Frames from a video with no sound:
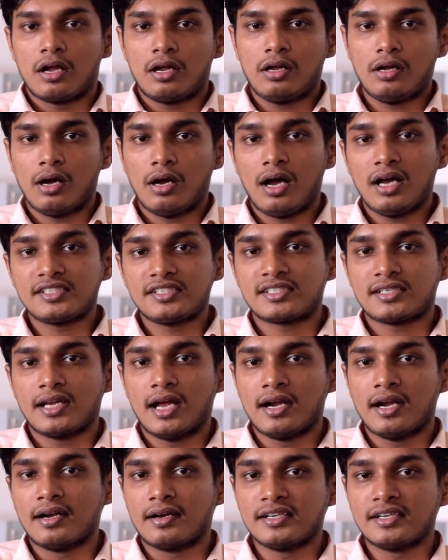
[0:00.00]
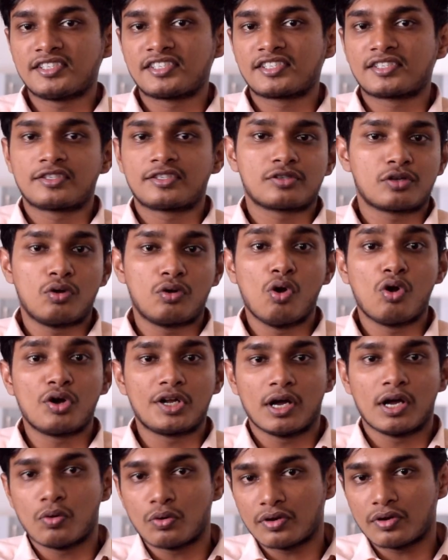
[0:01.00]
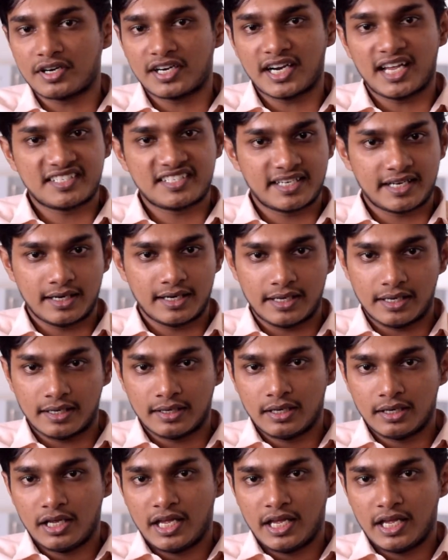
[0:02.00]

Cost and risks go down drastically.